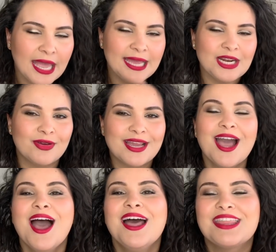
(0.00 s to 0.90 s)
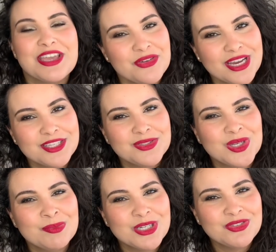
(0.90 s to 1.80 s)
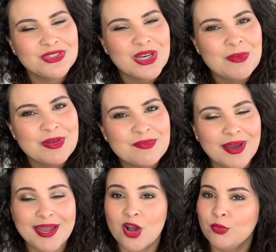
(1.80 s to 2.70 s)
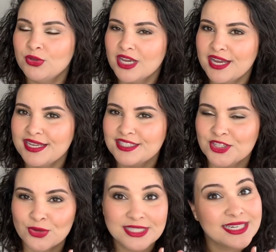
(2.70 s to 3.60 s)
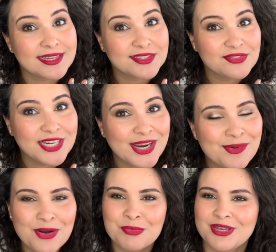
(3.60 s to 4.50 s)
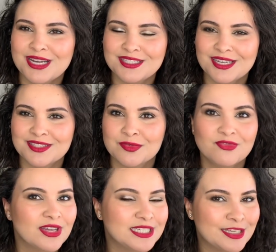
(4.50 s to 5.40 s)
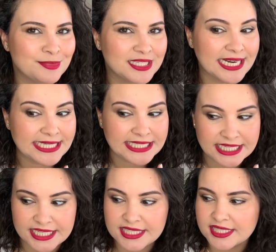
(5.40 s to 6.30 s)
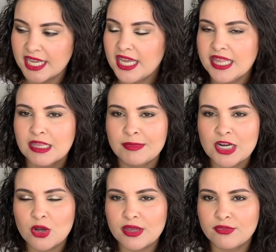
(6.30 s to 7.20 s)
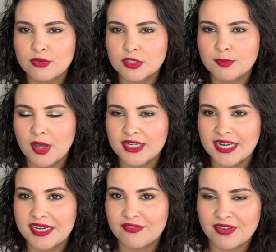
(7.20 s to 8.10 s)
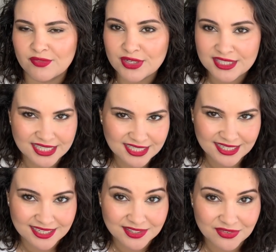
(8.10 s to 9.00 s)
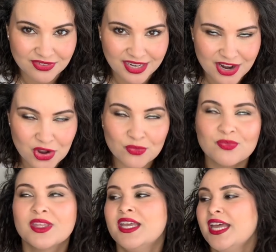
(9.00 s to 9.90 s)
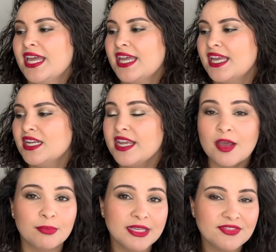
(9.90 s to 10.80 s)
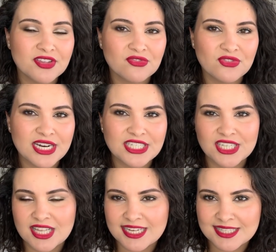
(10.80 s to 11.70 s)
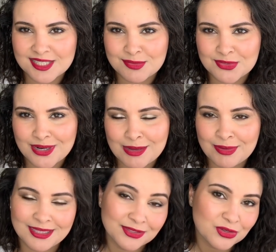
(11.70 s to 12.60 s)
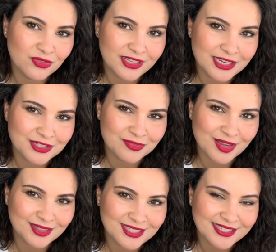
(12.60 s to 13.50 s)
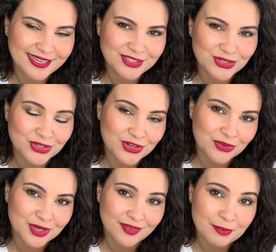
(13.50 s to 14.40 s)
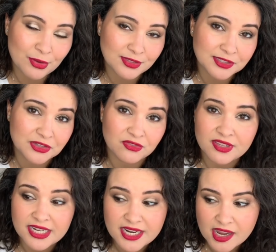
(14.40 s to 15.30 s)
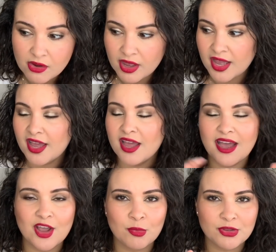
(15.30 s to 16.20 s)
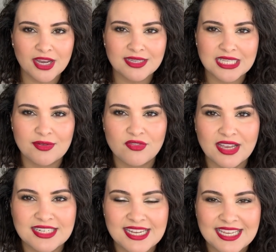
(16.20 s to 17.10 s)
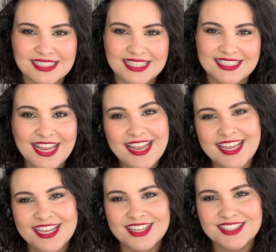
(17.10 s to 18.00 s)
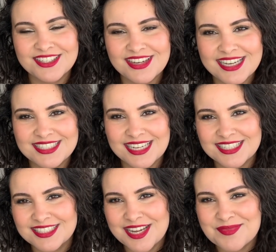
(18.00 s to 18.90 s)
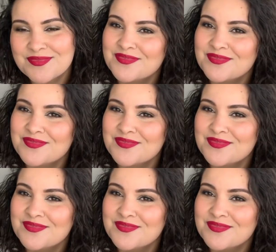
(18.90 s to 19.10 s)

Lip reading: Anyway, thank you guys so much for stopping by. I hope you guys enjoyed today's video. I hope you guys got some fun tips and ideas. Let me know if you spotted any favorites in today's video. And yeah, please feel free to like and subscribe and hit the notification bell on the side so you can know whenever I post a new video. I hope you guys have a fantastic day, and I'll see you guys next time.